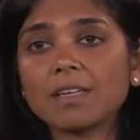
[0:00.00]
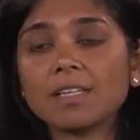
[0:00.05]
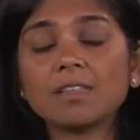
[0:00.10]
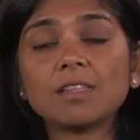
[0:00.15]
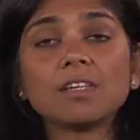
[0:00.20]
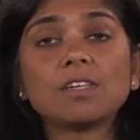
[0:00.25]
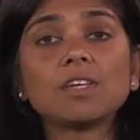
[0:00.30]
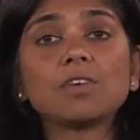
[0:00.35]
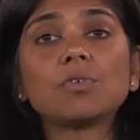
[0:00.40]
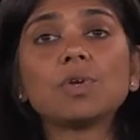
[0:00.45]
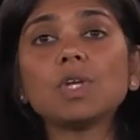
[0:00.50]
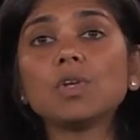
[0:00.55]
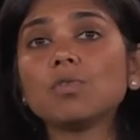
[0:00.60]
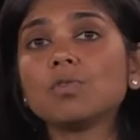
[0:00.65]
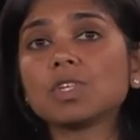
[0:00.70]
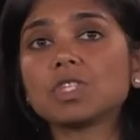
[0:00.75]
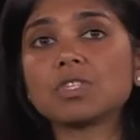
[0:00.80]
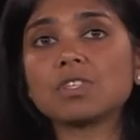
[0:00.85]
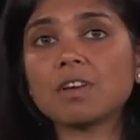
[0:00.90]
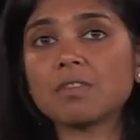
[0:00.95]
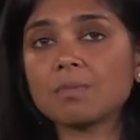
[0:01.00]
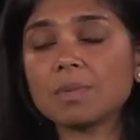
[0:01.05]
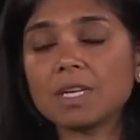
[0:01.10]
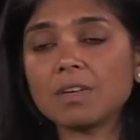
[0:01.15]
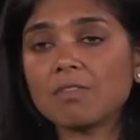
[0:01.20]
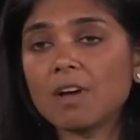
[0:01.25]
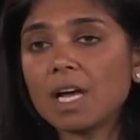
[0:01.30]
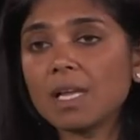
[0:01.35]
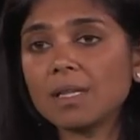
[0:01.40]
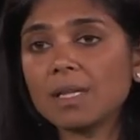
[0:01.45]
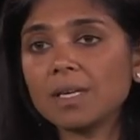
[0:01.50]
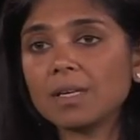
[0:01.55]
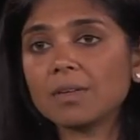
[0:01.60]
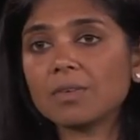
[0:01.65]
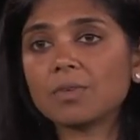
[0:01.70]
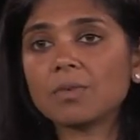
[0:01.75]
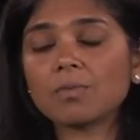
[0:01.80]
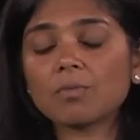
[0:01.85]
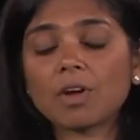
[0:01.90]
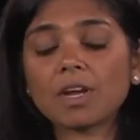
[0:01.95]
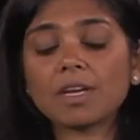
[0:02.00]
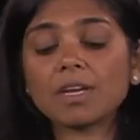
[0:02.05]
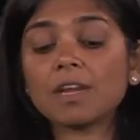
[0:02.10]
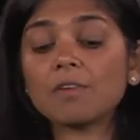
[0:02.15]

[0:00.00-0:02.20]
and the degree to which they are being violated, right?